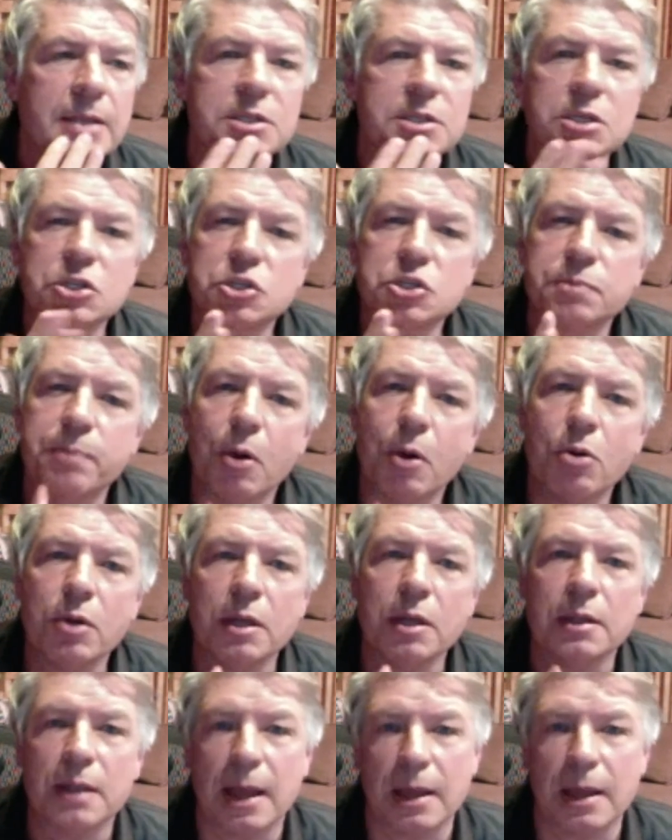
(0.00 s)

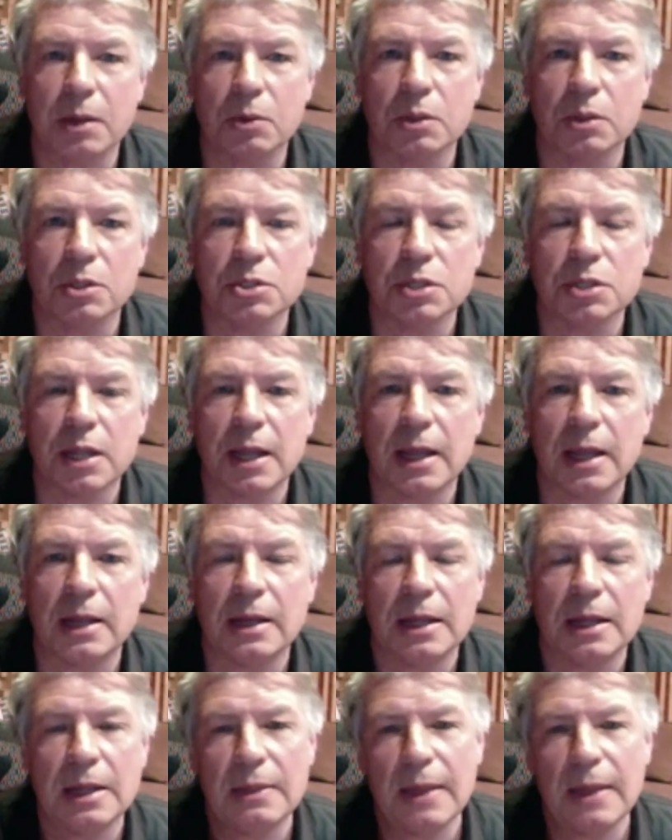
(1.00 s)
spoken language, and
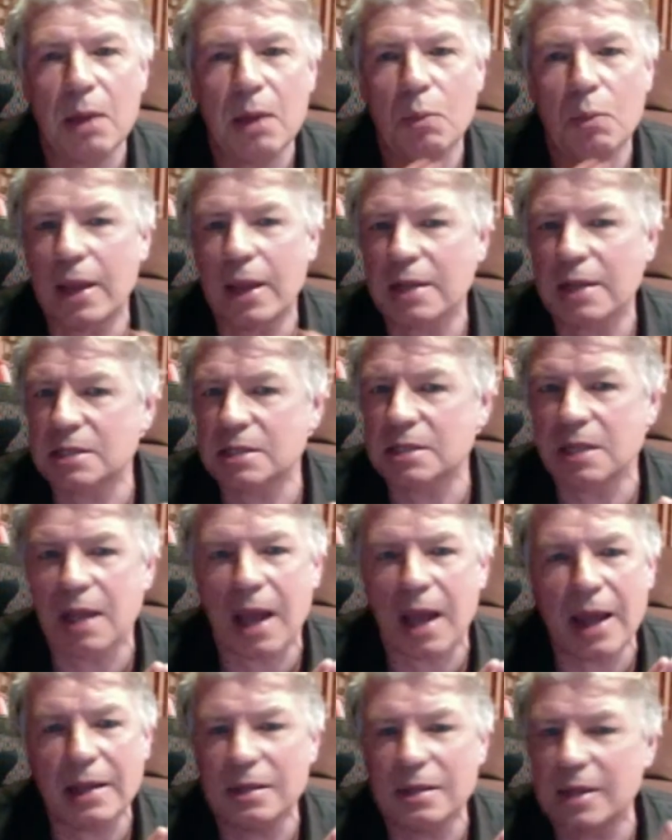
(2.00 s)
in that way it's
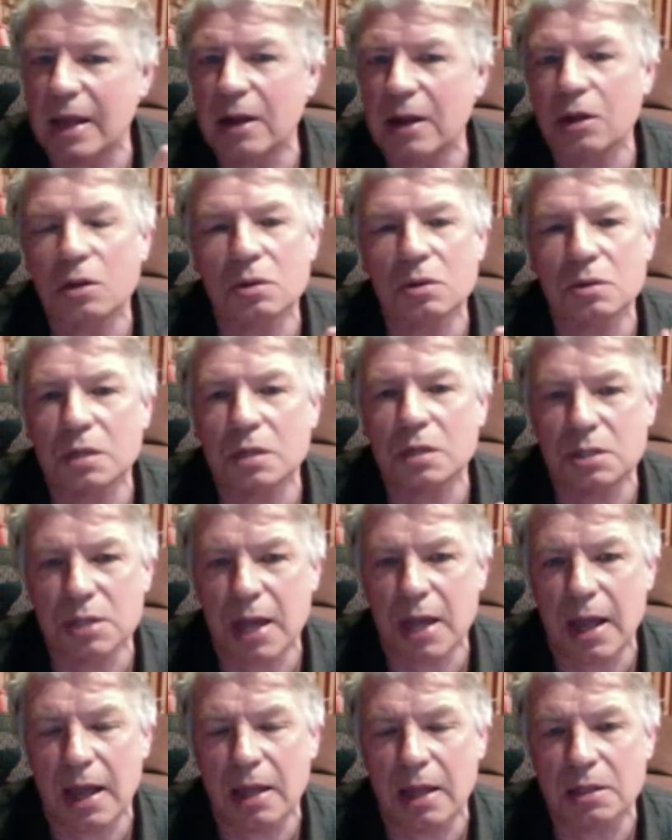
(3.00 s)
identical to
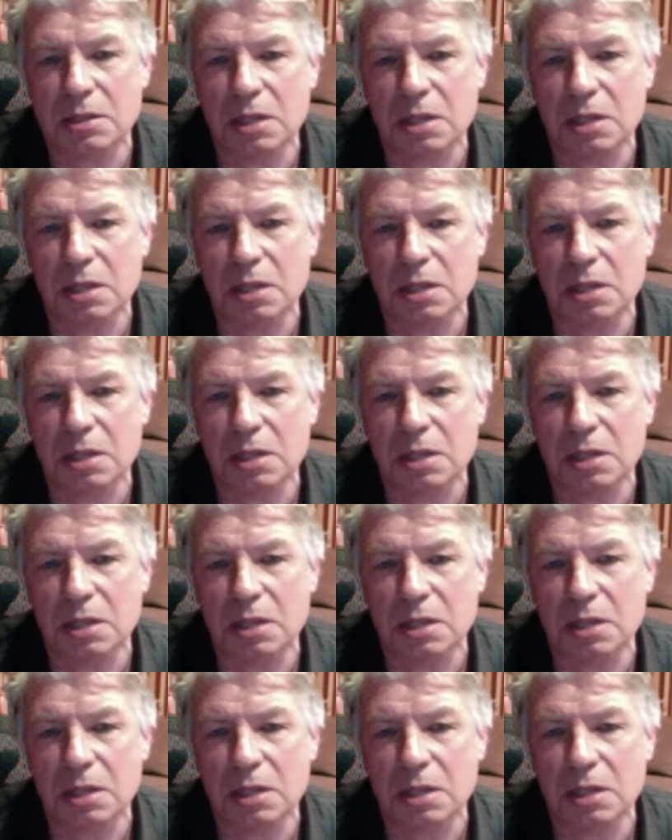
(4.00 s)
jazz.